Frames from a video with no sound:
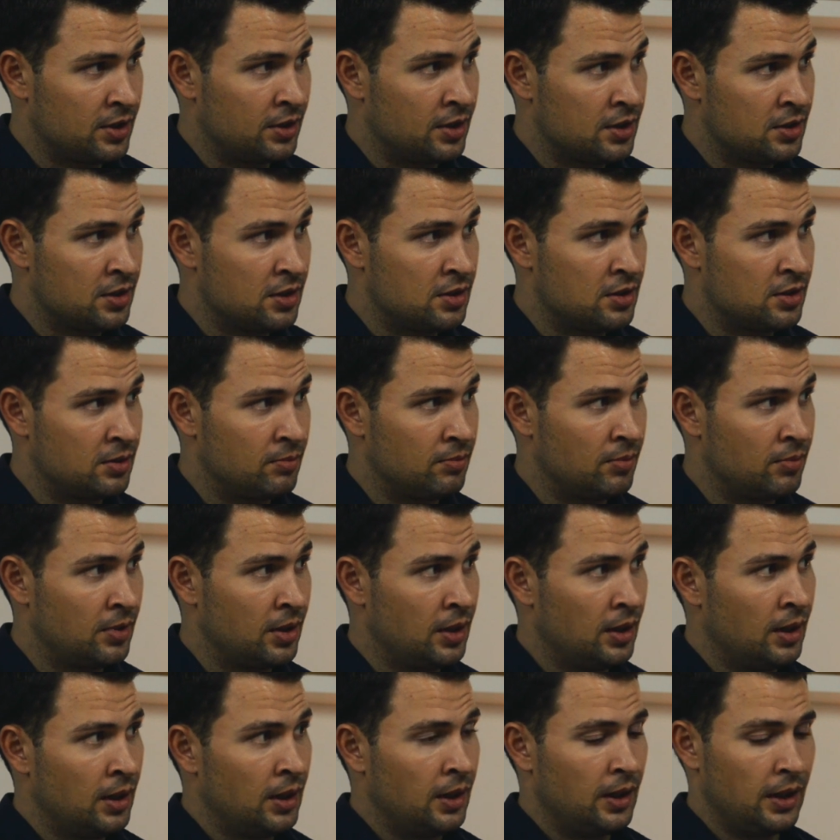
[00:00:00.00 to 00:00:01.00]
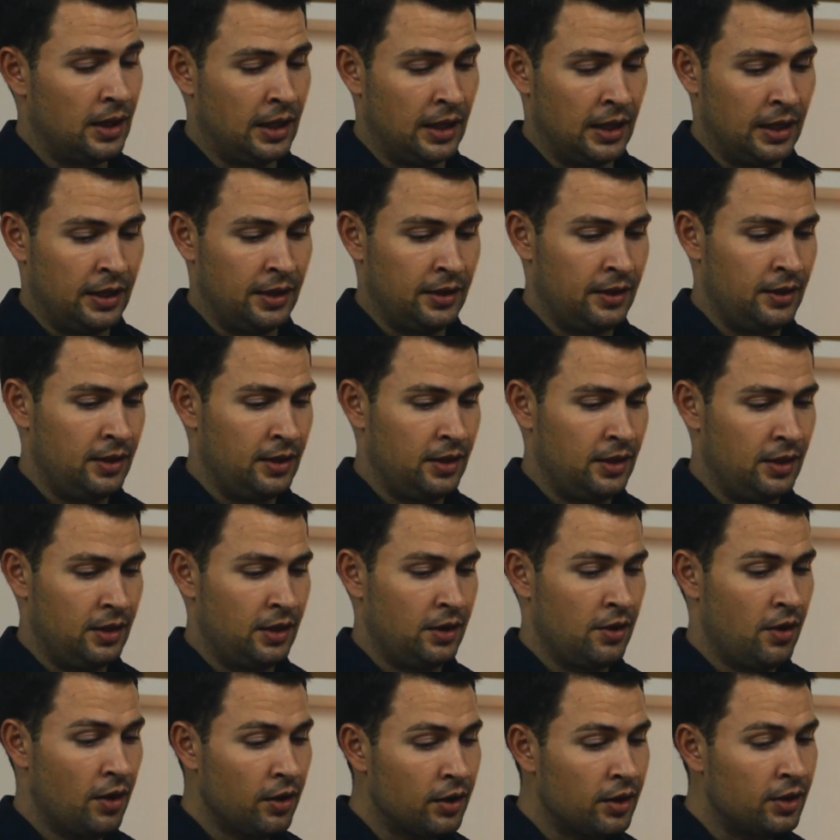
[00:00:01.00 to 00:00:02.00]
in the system. And
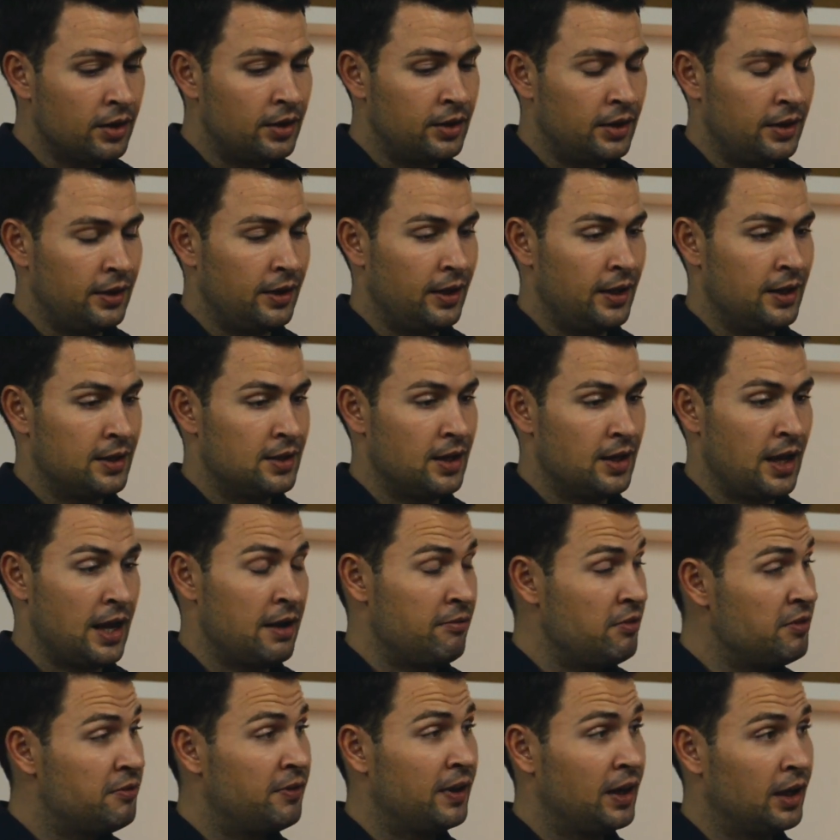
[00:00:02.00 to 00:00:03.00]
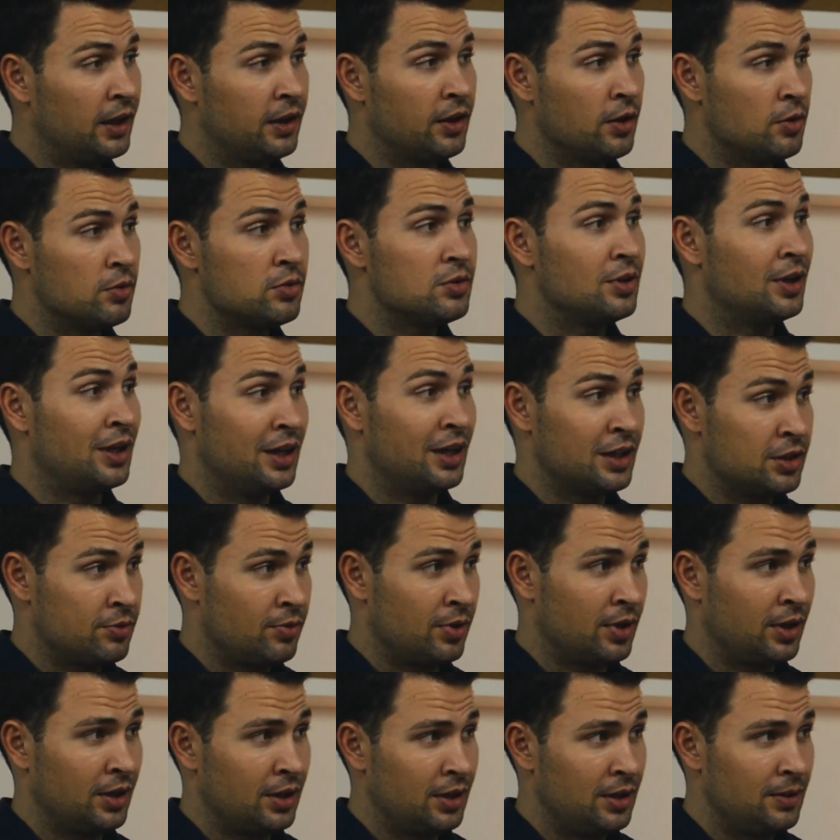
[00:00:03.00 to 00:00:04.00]
luckily, everything goes
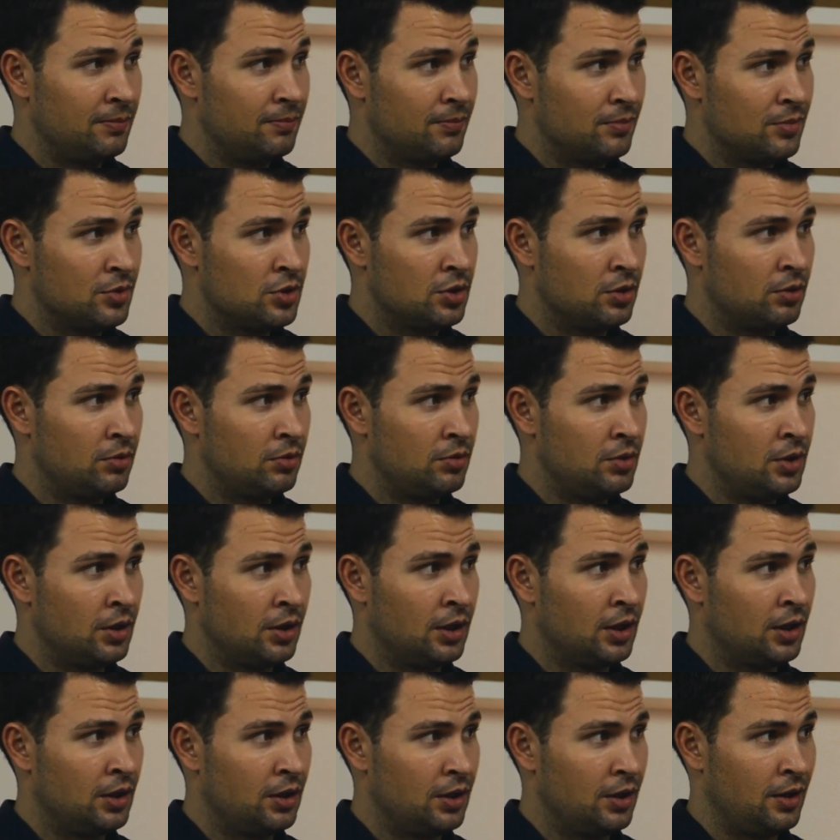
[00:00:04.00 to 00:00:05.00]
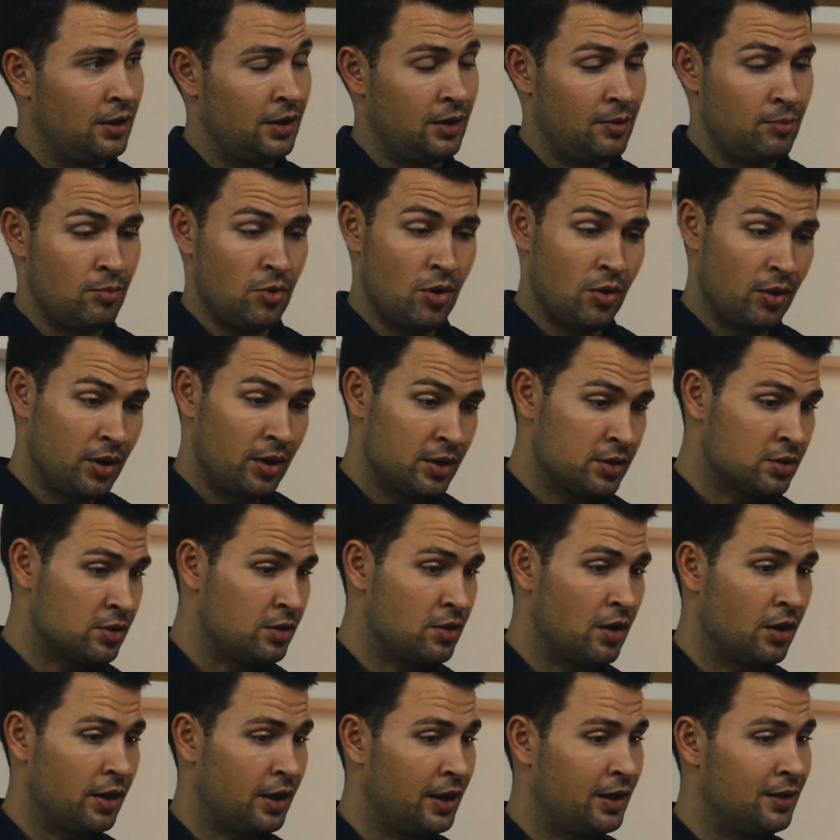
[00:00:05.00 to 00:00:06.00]
electronically, so you can more or less
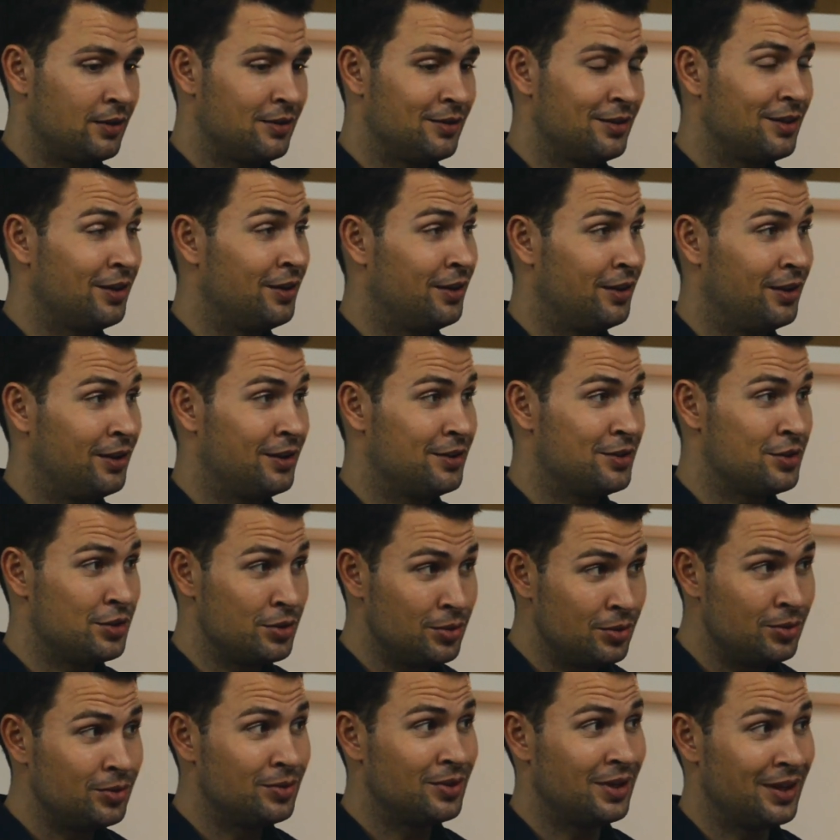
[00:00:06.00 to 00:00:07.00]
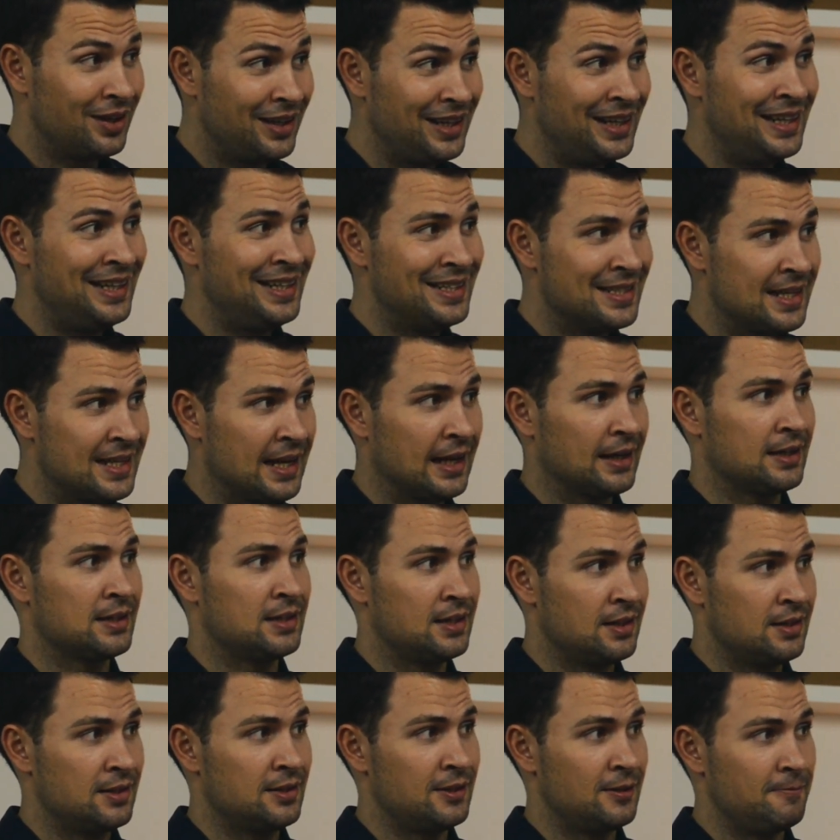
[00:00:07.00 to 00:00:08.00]
log in to the e-tax
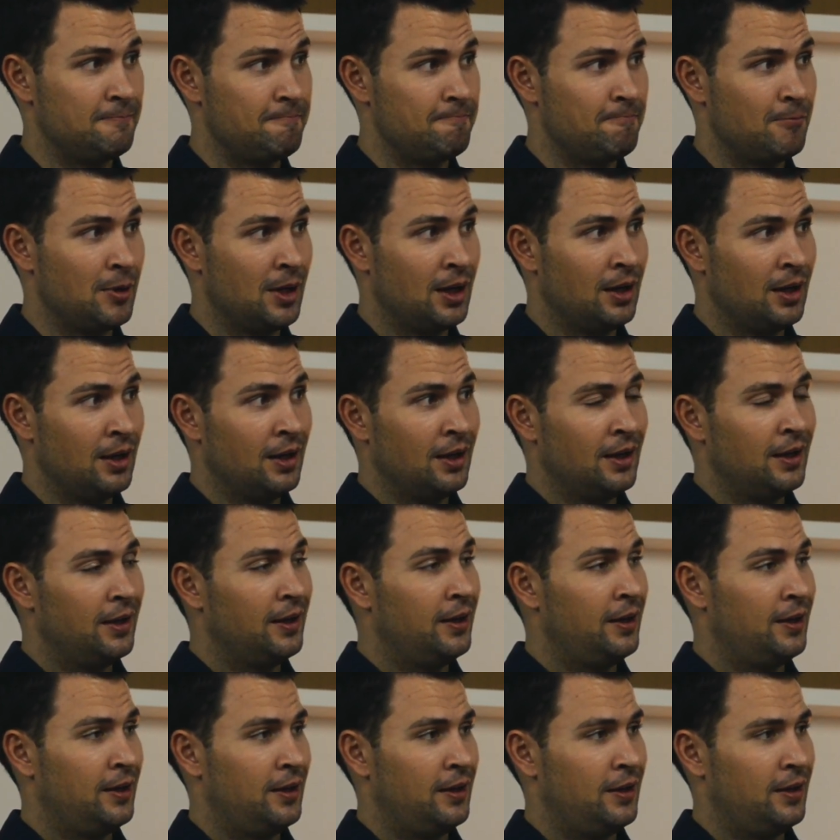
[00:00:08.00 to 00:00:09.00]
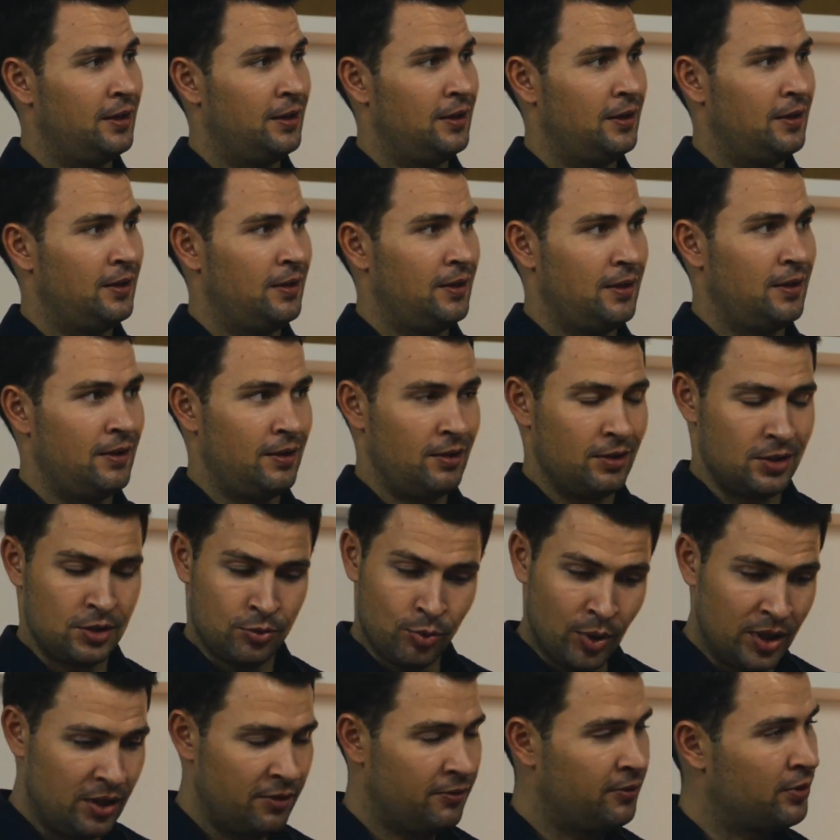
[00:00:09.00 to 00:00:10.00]
system
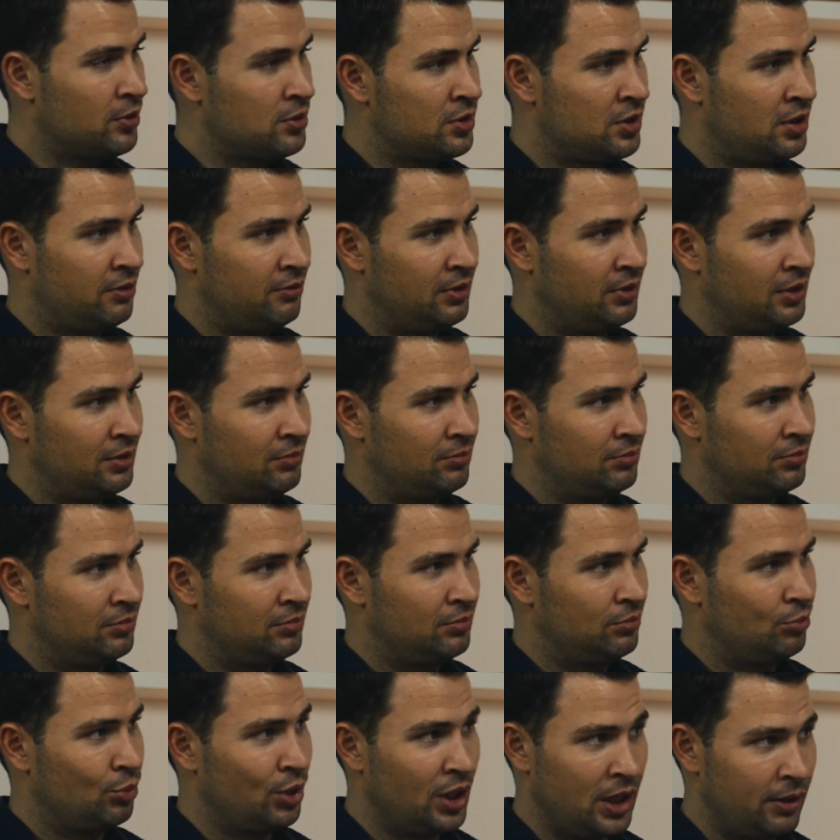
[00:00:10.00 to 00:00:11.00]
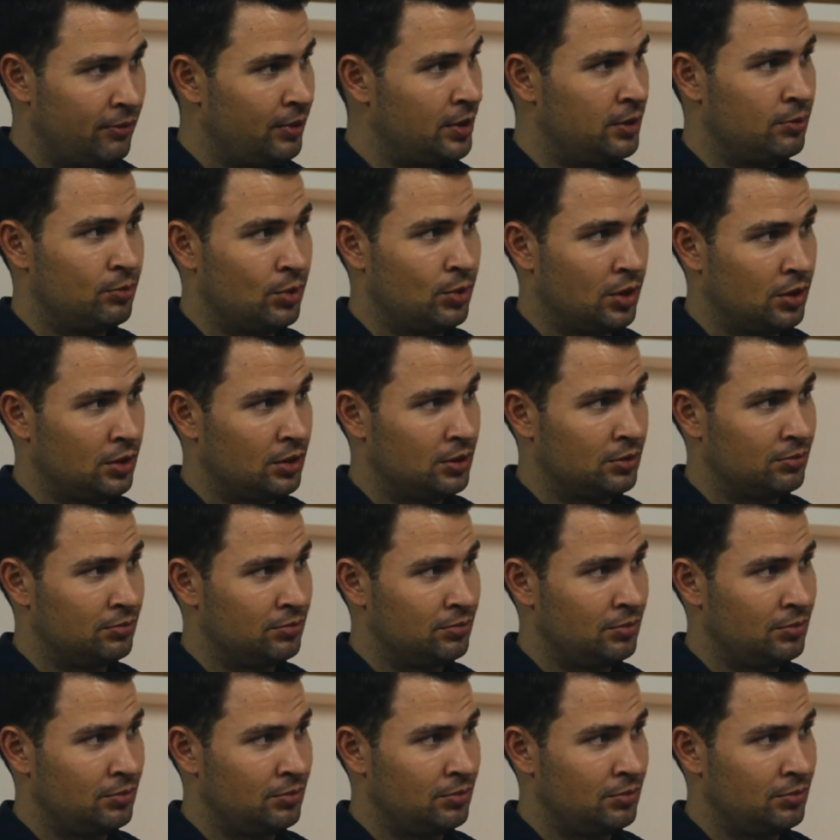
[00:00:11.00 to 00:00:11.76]
24/7 whenever you want,